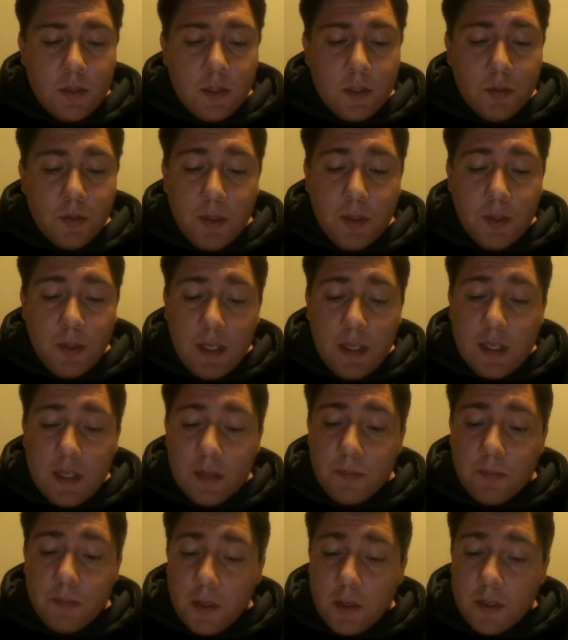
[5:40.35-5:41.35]
do we need
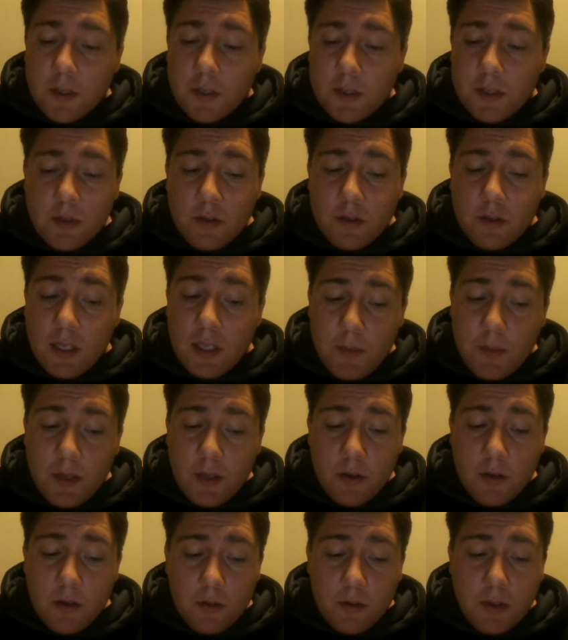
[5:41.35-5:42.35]
a personal
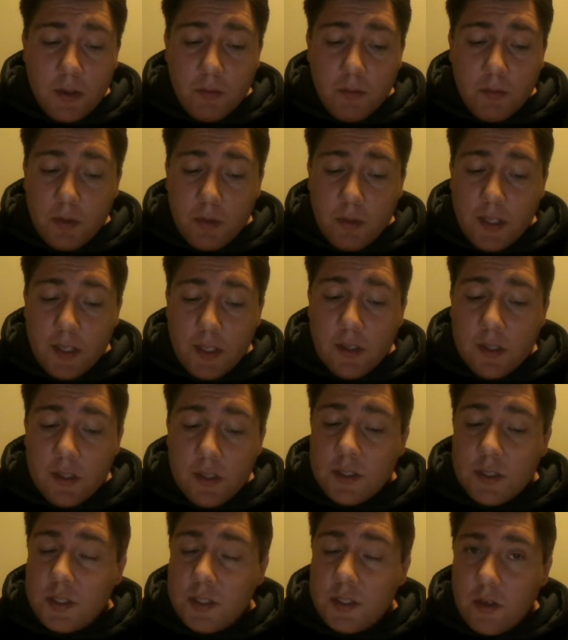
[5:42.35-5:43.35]
email when we
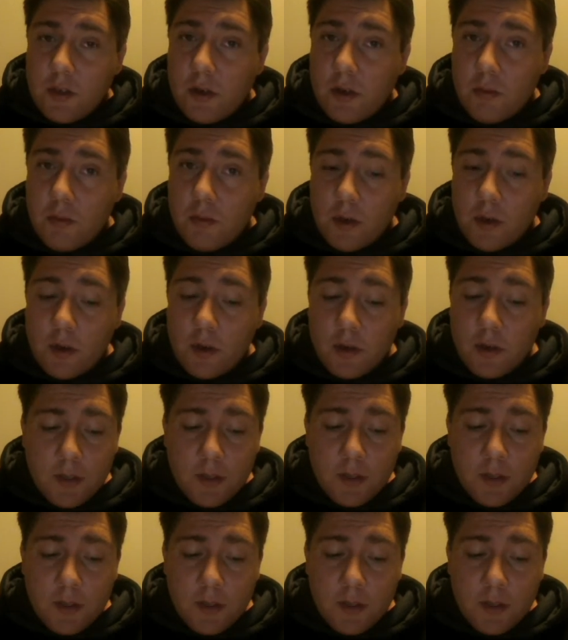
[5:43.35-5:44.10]
start work?